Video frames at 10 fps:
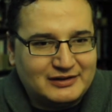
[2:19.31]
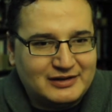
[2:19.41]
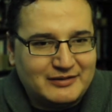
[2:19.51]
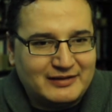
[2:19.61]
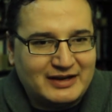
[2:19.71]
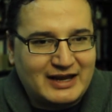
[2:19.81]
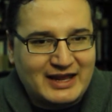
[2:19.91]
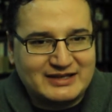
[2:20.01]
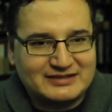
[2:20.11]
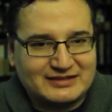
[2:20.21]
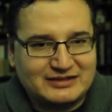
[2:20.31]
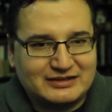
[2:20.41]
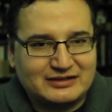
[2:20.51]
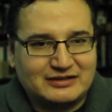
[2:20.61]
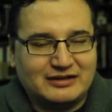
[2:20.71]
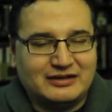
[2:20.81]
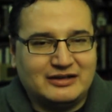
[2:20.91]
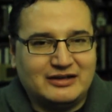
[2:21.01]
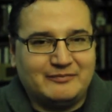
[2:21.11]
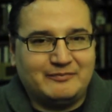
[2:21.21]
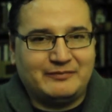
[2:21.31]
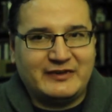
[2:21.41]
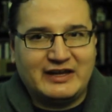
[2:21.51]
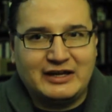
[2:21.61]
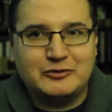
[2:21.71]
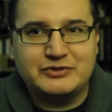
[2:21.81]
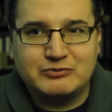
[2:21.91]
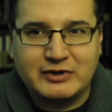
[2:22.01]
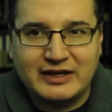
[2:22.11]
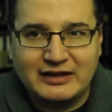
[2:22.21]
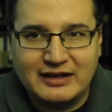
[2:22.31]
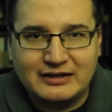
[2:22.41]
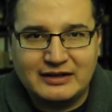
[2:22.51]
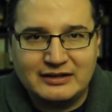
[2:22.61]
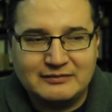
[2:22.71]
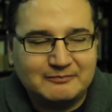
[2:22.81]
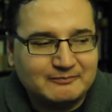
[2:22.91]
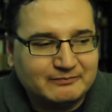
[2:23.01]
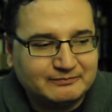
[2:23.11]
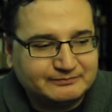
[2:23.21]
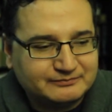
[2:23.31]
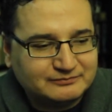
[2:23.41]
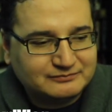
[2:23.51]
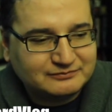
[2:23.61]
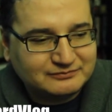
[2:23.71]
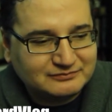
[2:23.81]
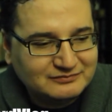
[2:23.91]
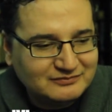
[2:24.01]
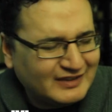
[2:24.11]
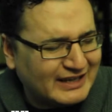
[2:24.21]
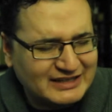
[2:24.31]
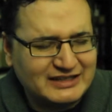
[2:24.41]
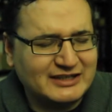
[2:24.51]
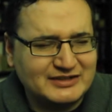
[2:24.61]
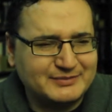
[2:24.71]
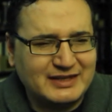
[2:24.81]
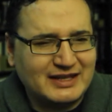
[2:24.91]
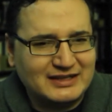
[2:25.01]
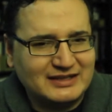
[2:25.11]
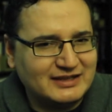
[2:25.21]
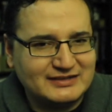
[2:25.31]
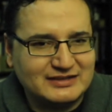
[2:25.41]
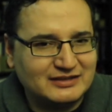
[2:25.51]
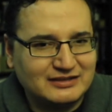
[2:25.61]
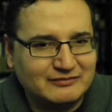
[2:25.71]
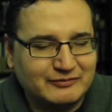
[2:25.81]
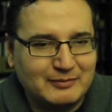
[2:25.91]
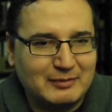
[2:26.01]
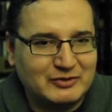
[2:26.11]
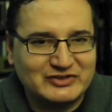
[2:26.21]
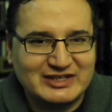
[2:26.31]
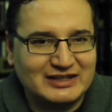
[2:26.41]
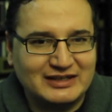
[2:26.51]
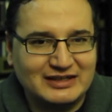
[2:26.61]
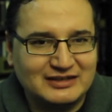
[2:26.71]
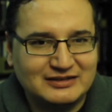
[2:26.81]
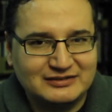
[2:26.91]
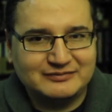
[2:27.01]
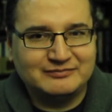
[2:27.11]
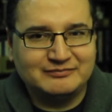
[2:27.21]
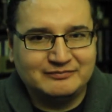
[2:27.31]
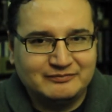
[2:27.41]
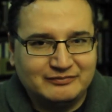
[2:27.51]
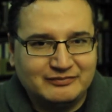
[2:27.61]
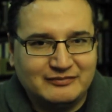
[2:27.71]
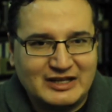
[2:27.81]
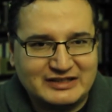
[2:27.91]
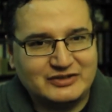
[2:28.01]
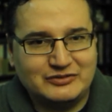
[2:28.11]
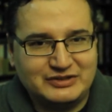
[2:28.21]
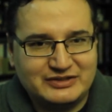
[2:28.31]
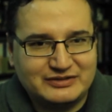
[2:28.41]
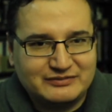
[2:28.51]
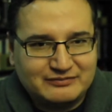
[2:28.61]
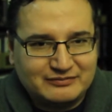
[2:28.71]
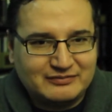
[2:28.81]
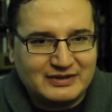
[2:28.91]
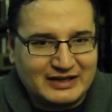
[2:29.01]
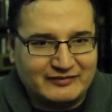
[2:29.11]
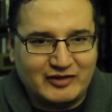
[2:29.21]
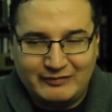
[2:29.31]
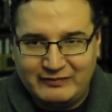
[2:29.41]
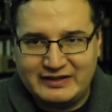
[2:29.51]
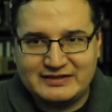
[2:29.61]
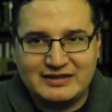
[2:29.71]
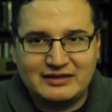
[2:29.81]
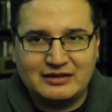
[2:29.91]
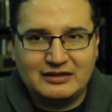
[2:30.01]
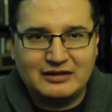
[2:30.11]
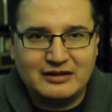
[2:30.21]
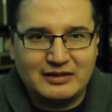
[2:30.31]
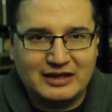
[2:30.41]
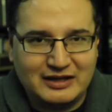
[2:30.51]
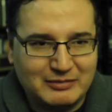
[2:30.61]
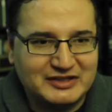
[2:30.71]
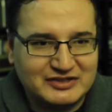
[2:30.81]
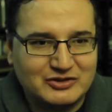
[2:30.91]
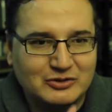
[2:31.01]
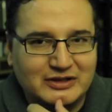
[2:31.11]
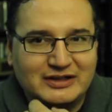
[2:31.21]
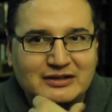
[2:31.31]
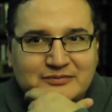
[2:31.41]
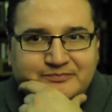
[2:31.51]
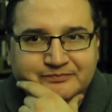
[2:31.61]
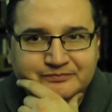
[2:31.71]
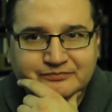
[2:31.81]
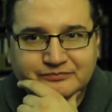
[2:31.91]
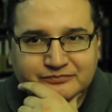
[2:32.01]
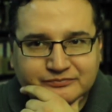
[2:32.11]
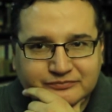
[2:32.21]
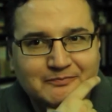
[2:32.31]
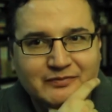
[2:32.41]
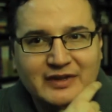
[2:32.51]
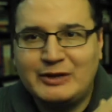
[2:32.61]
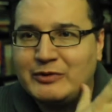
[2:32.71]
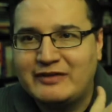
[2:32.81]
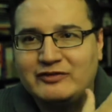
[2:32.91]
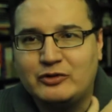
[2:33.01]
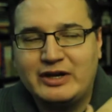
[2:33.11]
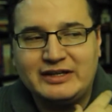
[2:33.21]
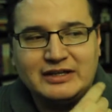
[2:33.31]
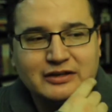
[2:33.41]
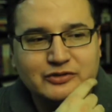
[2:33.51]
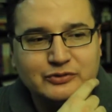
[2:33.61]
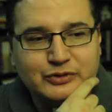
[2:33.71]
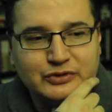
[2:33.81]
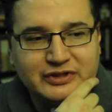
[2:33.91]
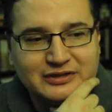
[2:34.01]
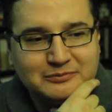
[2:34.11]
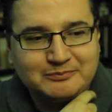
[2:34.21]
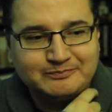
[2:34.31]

And I ask the guy who was working that night, and he tells me that he doesn't remember selling it. And so it's kind of obvious that the thing had been stolen. And we have no idea who took it.